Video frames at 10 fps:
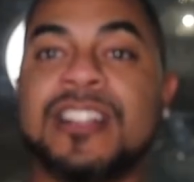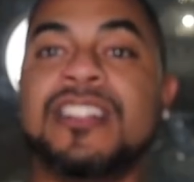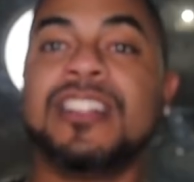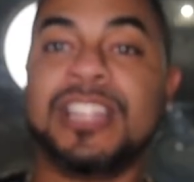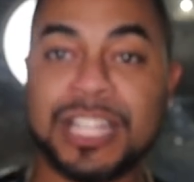
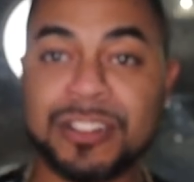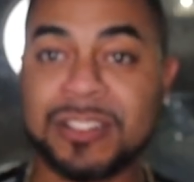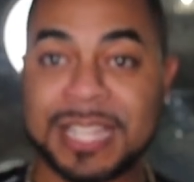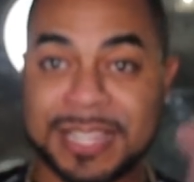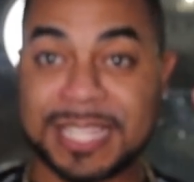
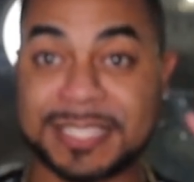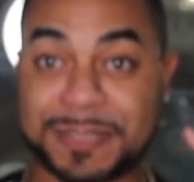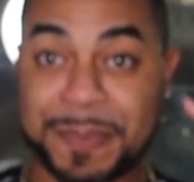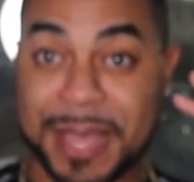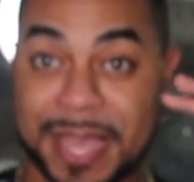literally this
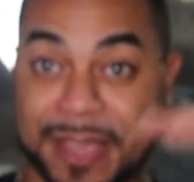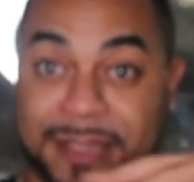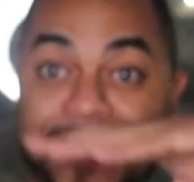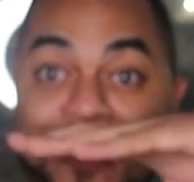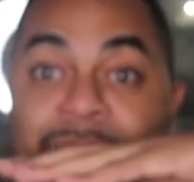
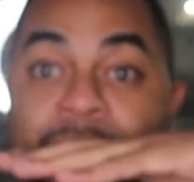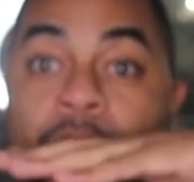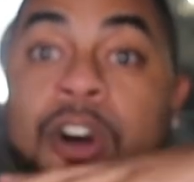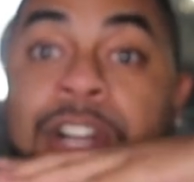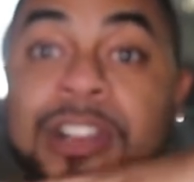big
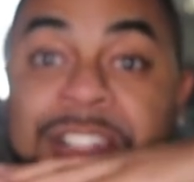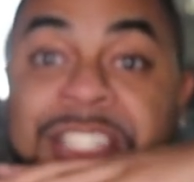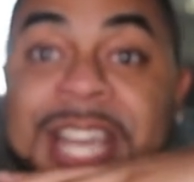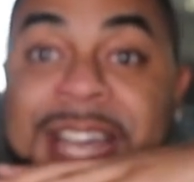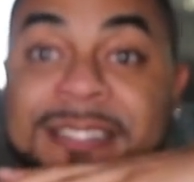on her
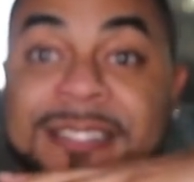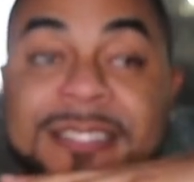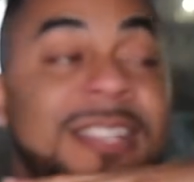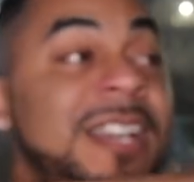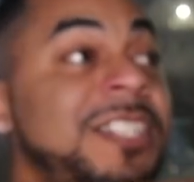
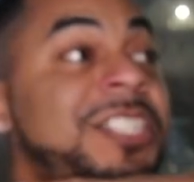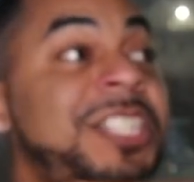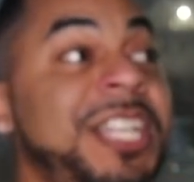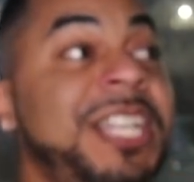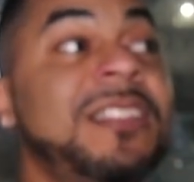chest.
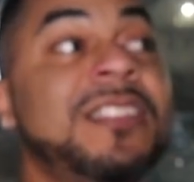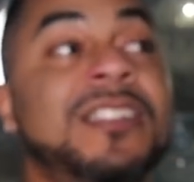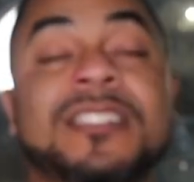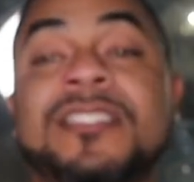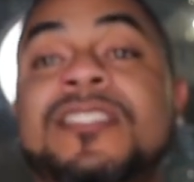She
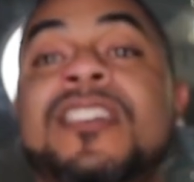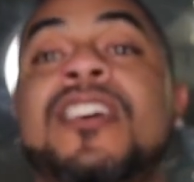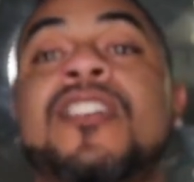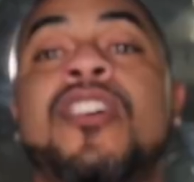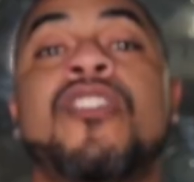looks
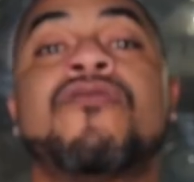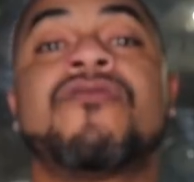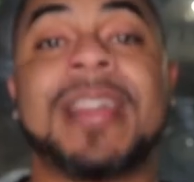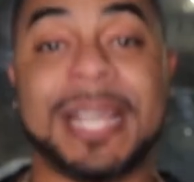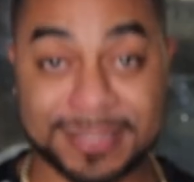
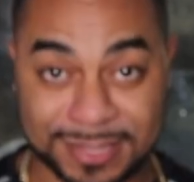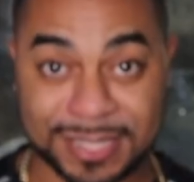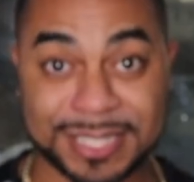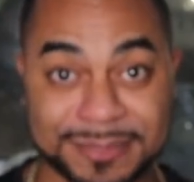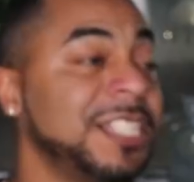
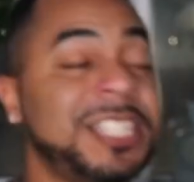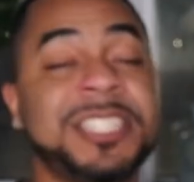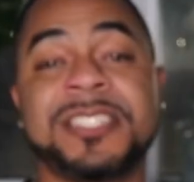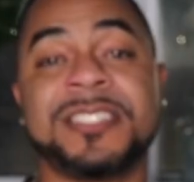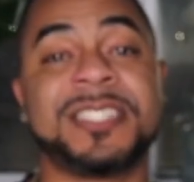crazy. She
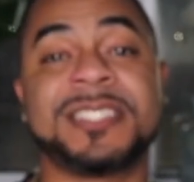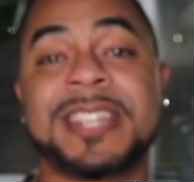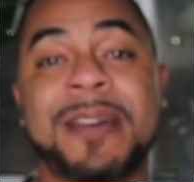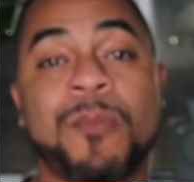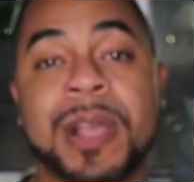should have just
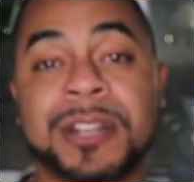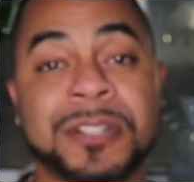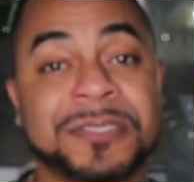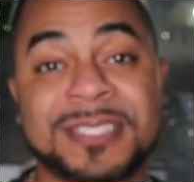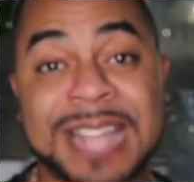kept wearing
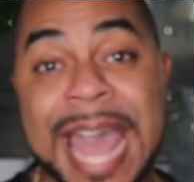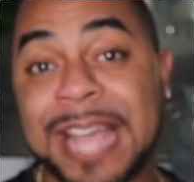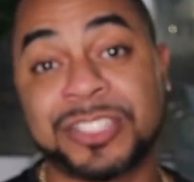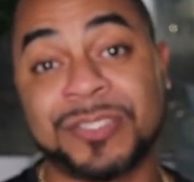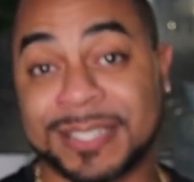those
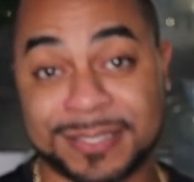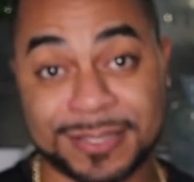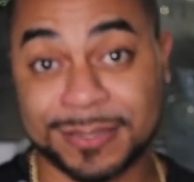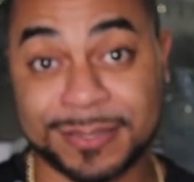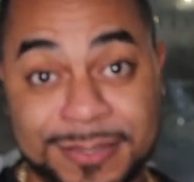sack
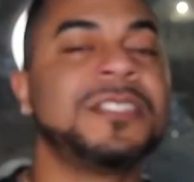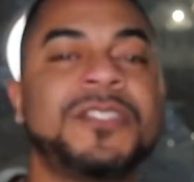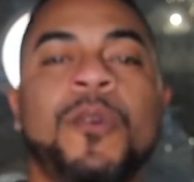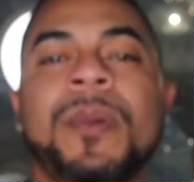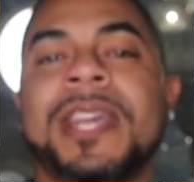dresses.
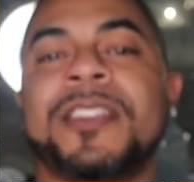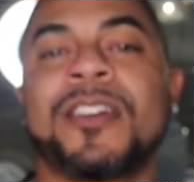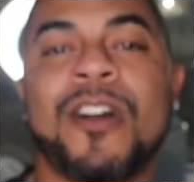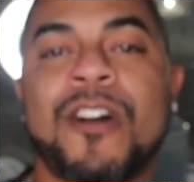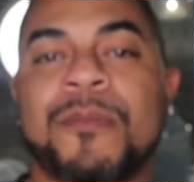So we in the
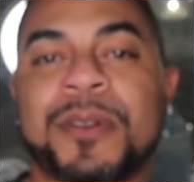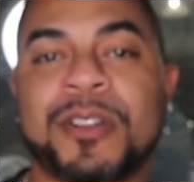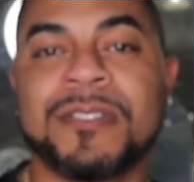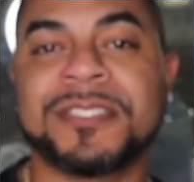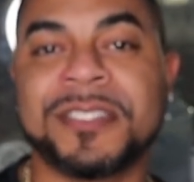car with
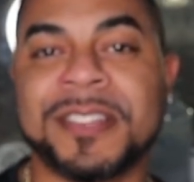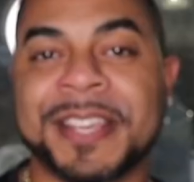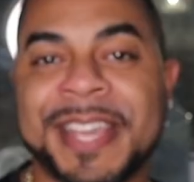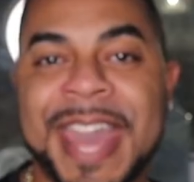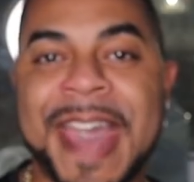Crystal
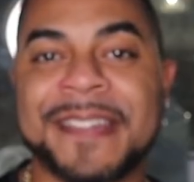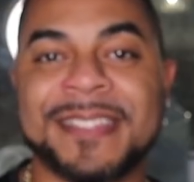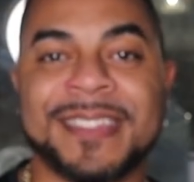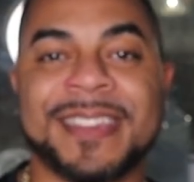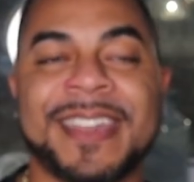and
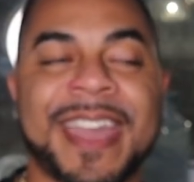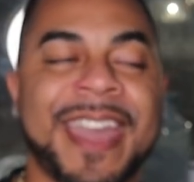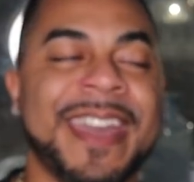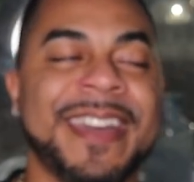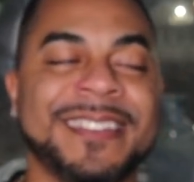Kathy,
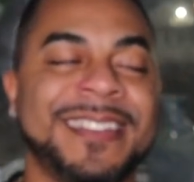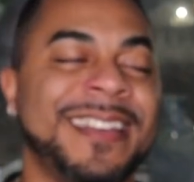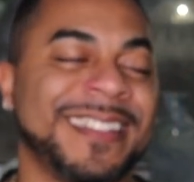and